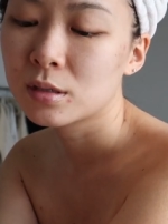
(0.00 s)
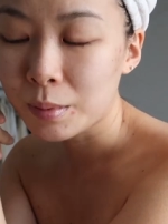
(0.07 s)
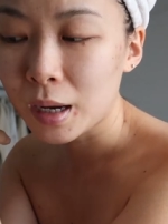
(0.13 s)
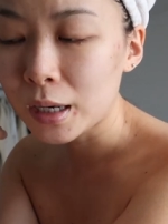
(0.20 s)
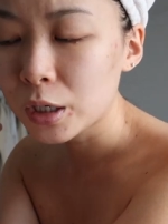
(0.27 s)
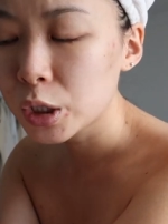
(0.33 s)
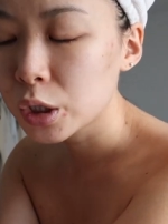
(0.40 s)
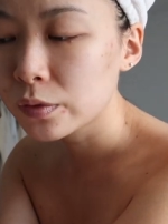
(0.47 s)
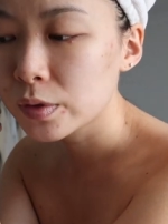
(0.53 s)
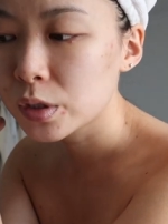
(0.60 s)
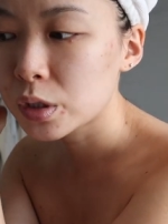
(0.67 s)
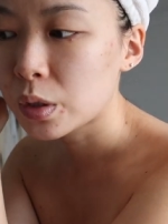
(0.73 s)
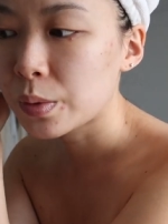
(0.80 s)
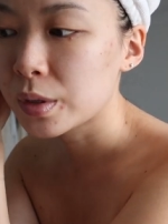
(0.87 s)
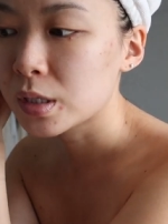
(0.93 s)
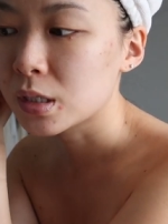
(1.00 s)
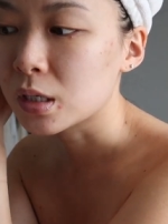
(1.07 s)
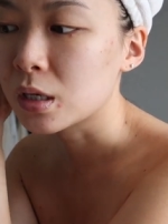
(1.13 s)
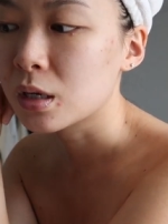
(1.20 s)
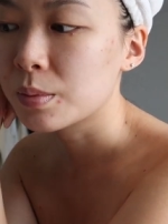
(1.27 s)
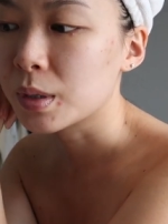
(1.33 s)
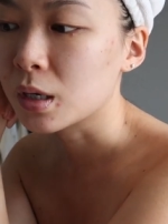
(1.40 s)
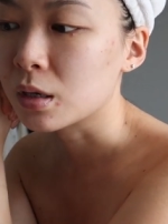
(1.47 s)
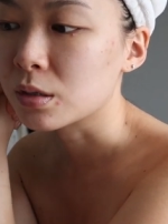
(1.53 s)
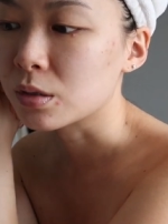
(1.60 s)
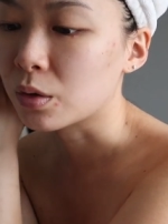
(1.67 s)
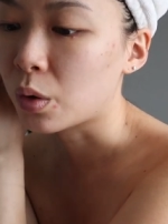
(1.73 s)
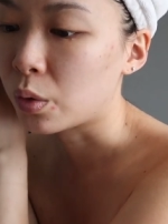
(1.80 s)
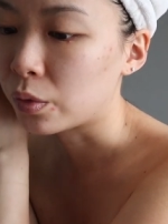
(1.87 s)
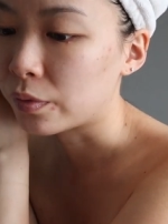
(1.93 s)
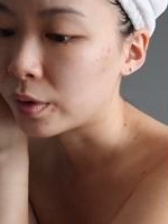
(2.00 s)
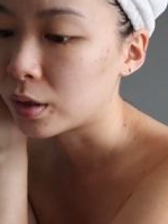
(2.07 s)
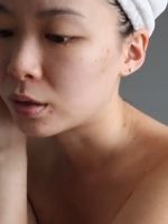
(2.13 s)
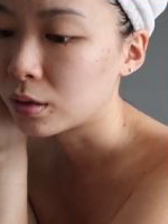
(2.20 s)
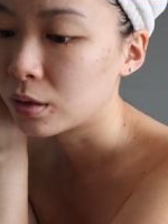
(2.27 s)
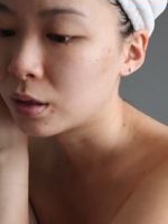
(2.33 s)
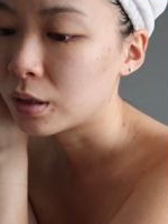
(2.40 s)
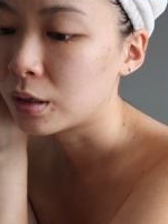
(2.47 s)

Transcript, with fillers: I'm kind of nervous to go in the city because of COVID.